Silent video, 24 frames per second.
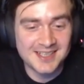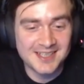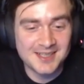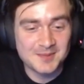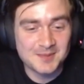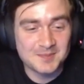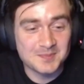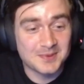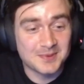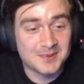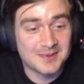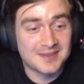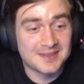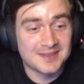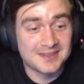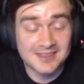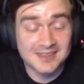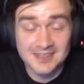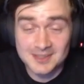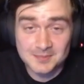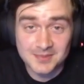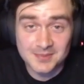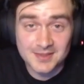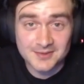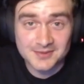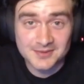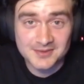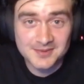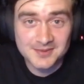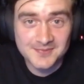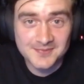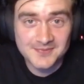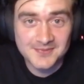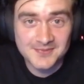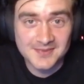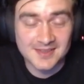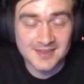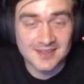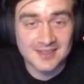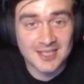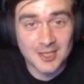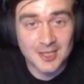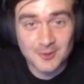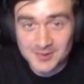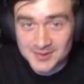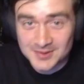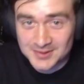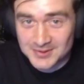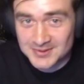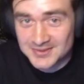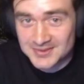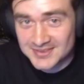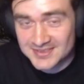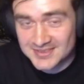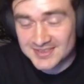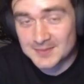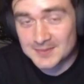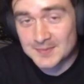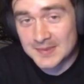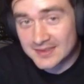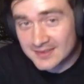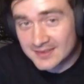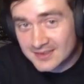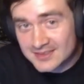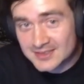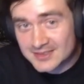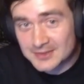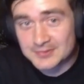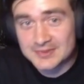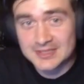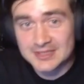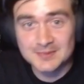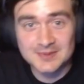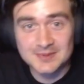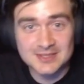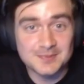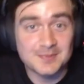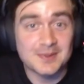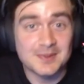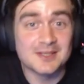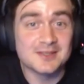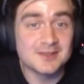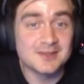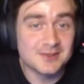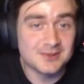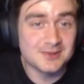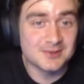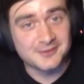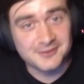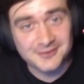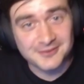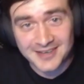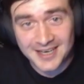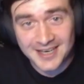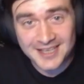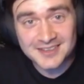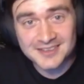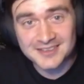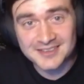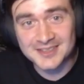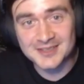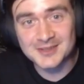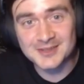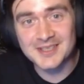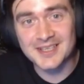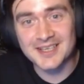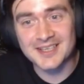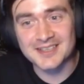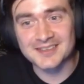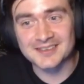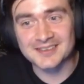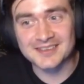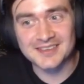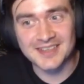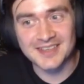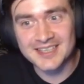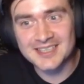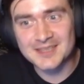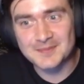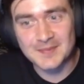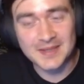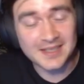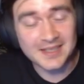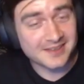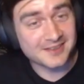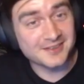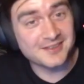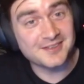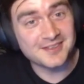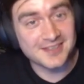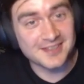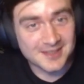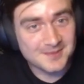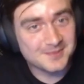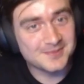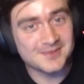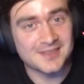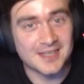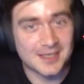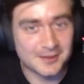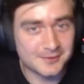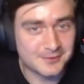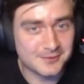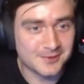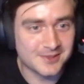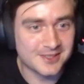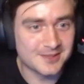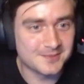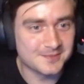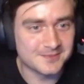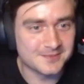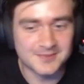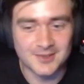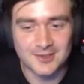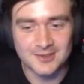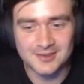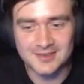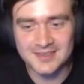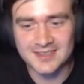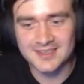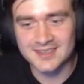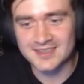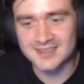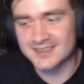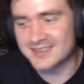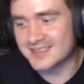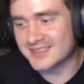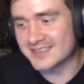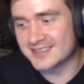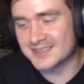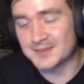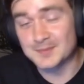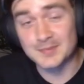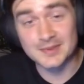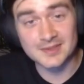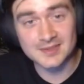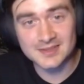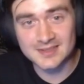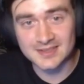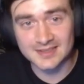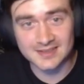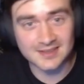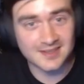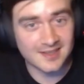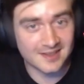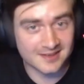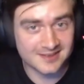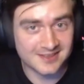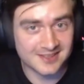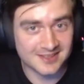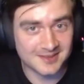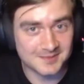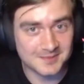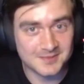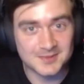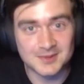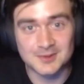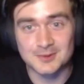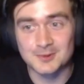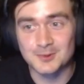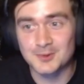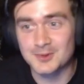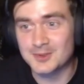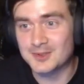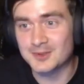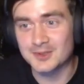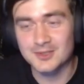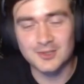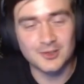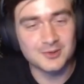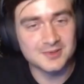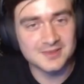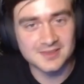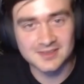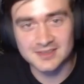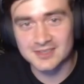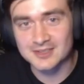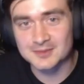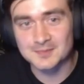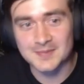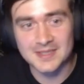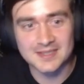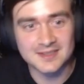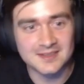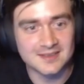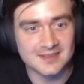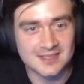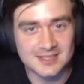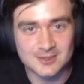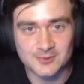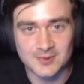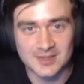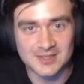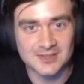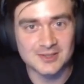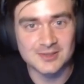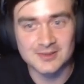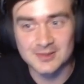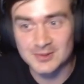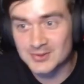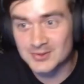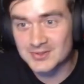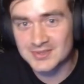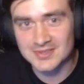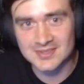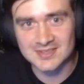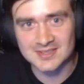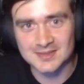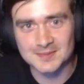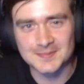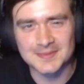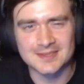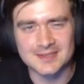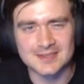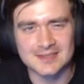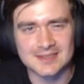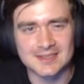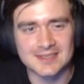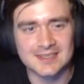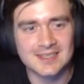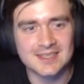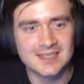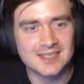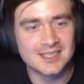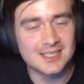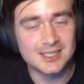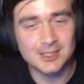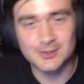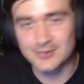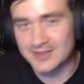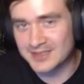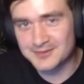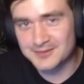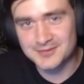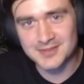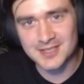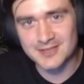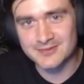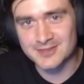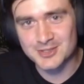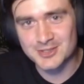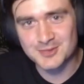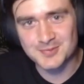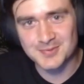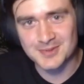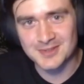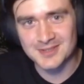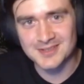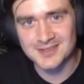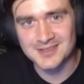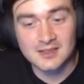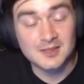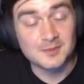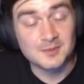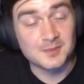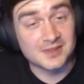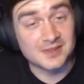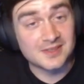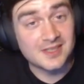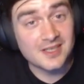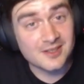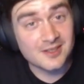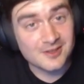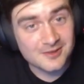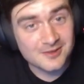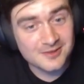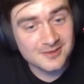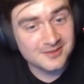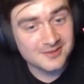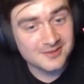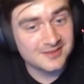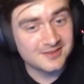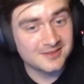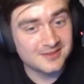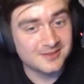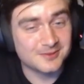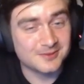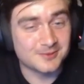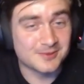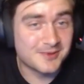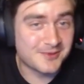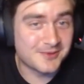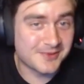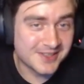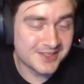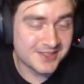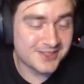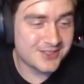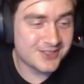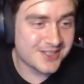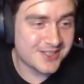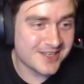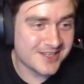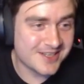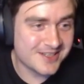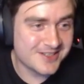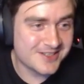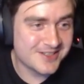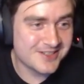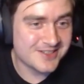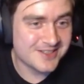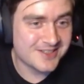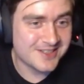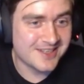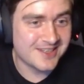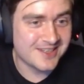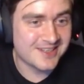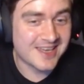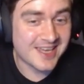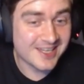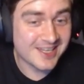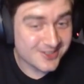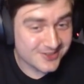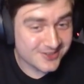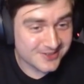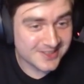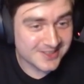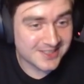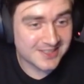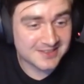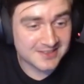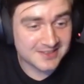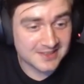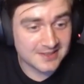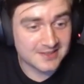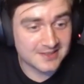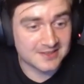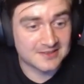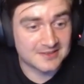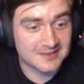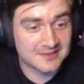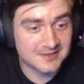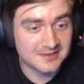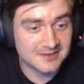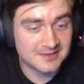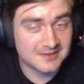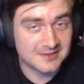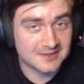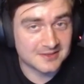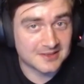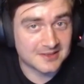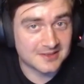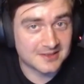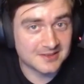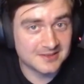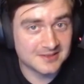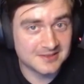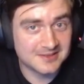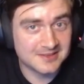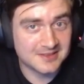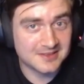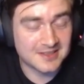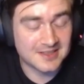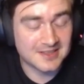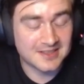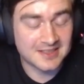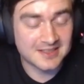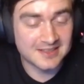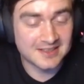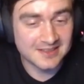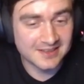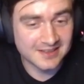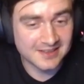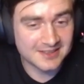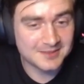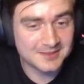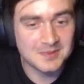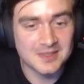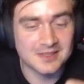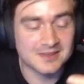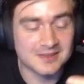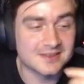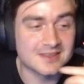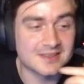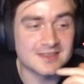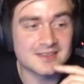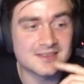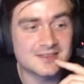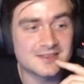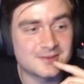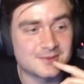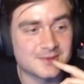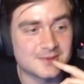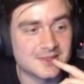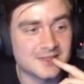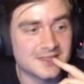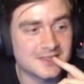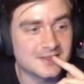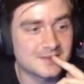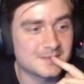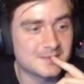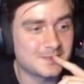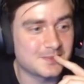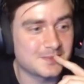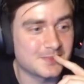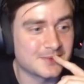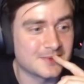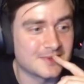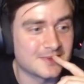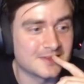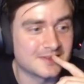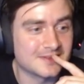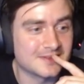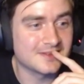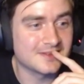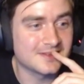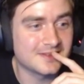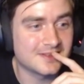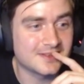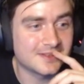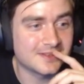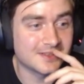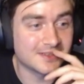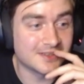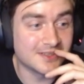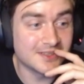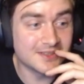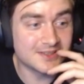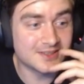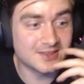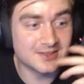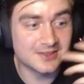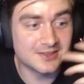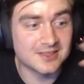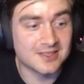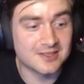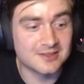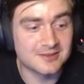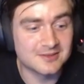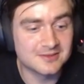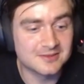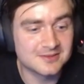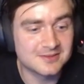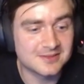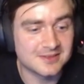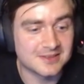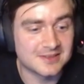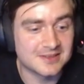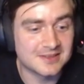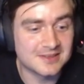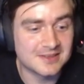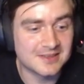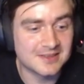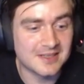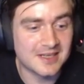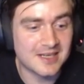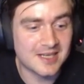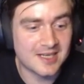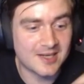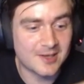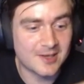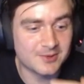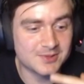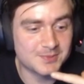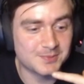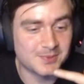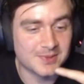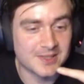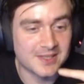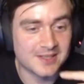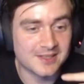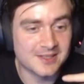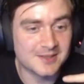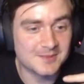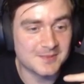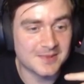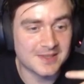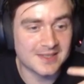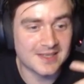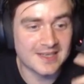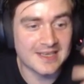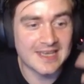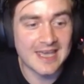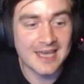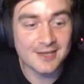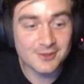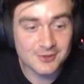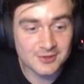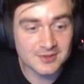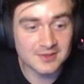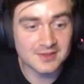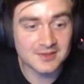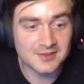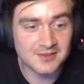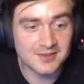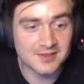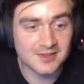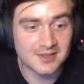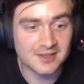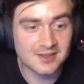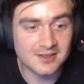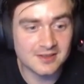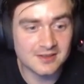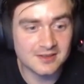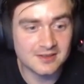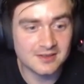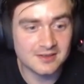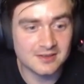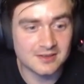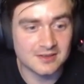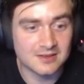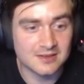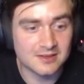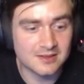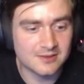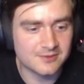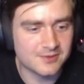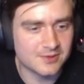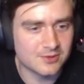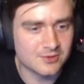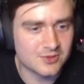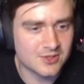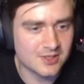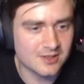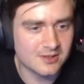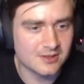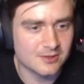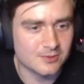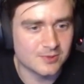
but he got buffed. He now reduces the maintenance of demons by 2. Finally, you can kind of make a themed deck for him. Earlier, his ability cucked him. You were constantly on maintenance when you used his ability, 25 HP. But now, with this change, he actually got decent. Yeah, I didn't expect that, really, but he's good now. Yeah, I was playing him, and I actually think, yeah, if you check the win